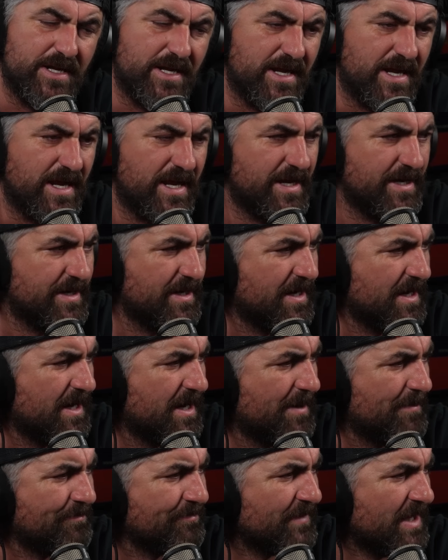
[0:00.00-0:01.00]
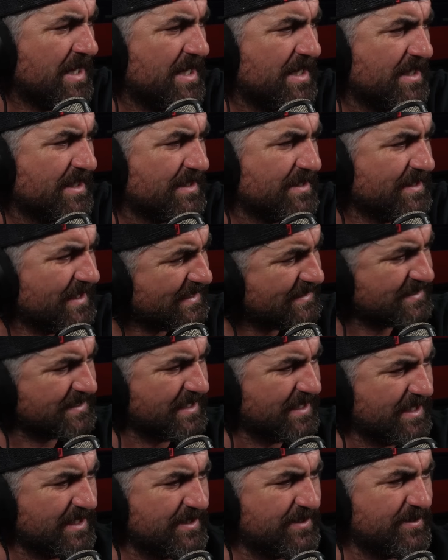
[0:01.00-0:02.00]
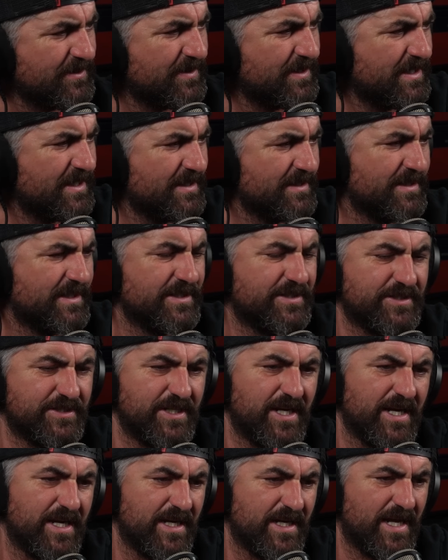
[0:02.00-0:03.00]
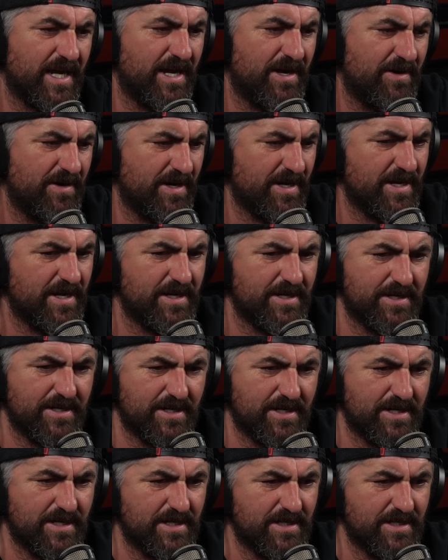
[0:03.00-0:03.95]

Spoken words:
And let's get into it. Let's check it out. And